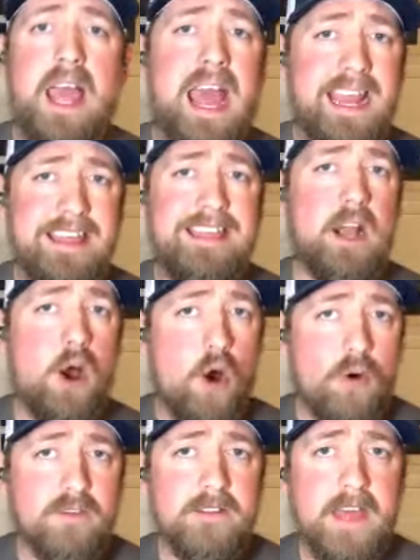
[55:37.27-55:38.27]
Anything
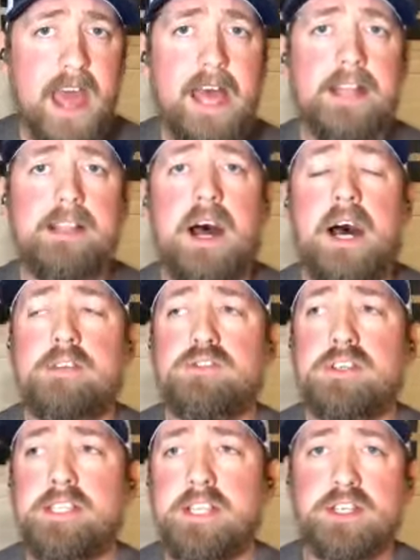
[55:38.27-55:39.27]
over that
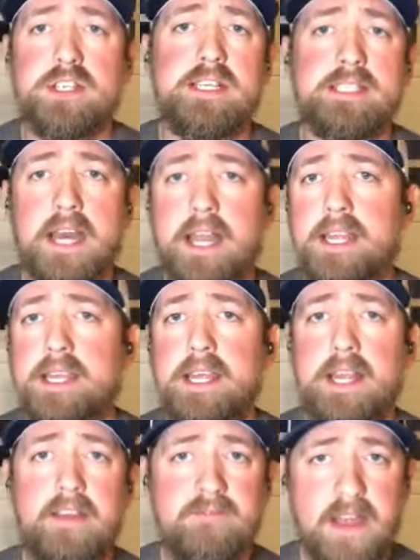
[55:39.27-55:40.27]
traditionally is going to
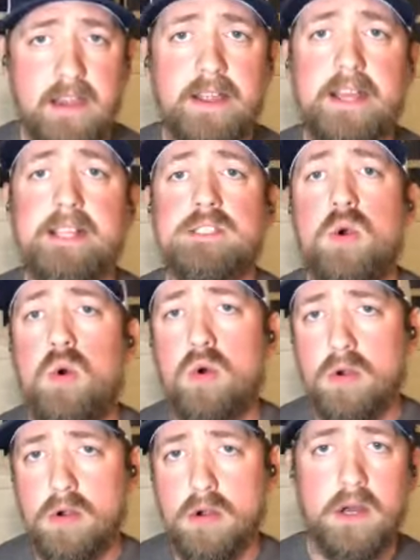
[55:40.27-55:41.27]
need a variance
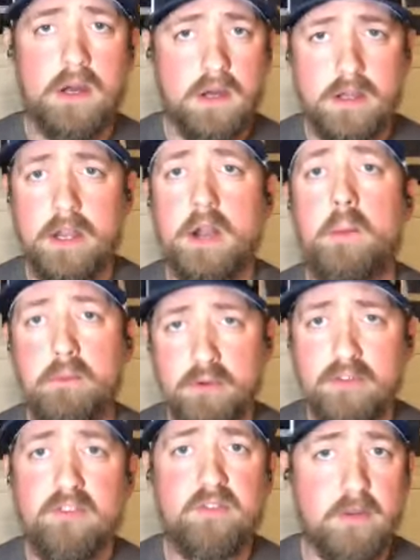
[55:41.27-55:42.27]
or
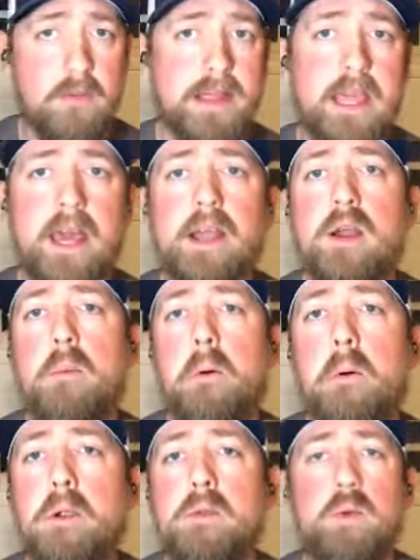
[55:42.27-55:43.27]
approval from your mechanical
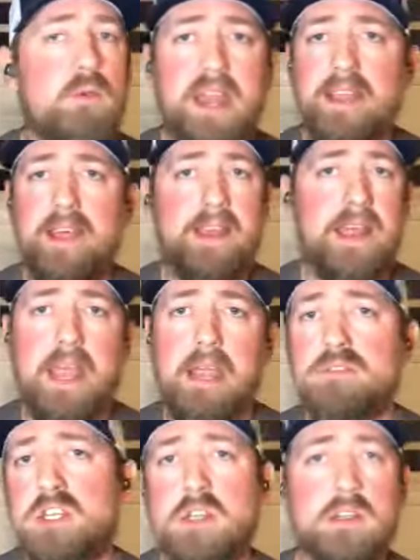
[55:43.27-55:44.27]
board. We ran into that in New
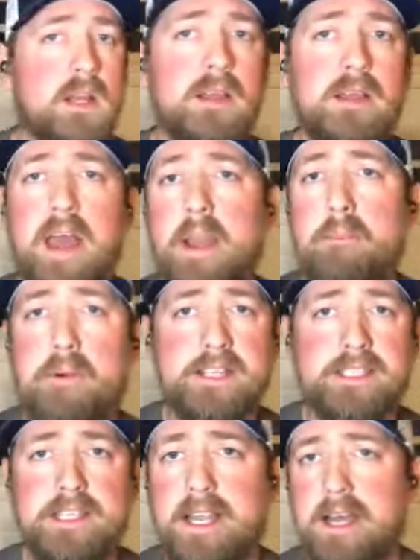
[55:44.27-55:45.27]
Hampshire, had a
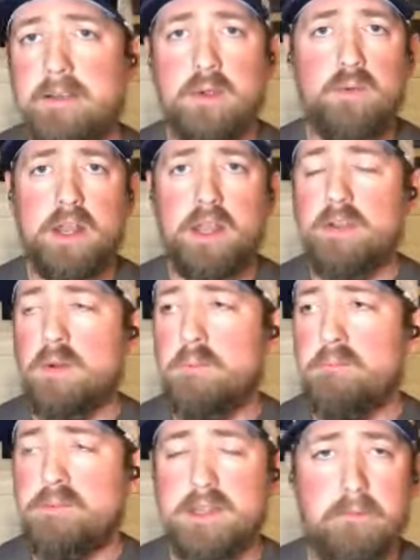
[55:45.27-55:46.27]
place that we wanted to do
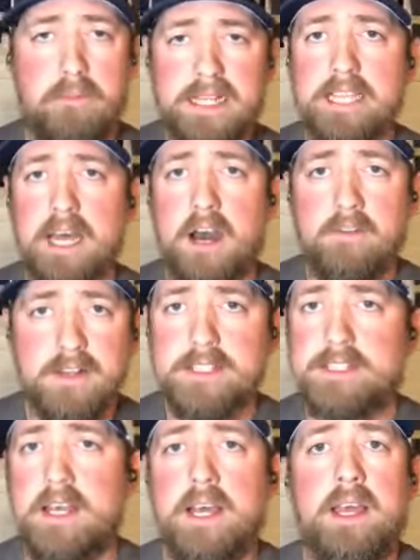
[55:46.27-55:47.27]
some pizza
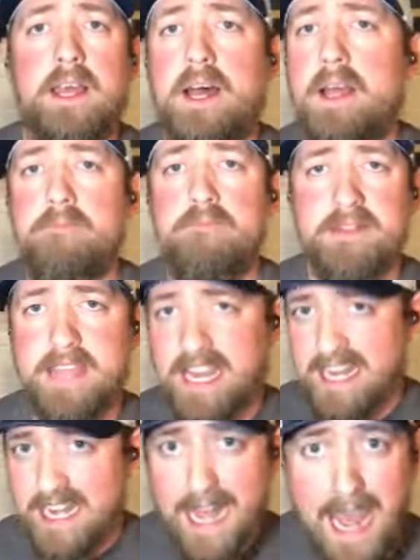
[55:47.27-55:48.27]
ovens. They
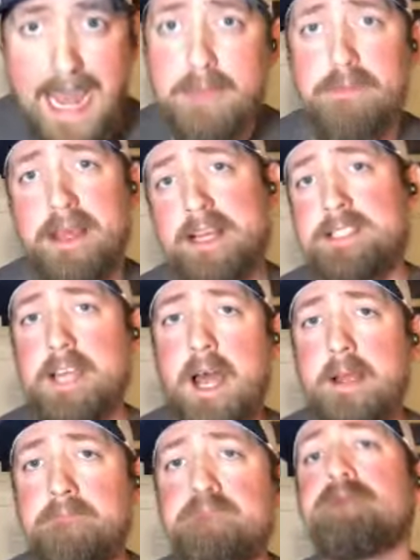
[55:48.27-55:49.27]
needed 8 PSI.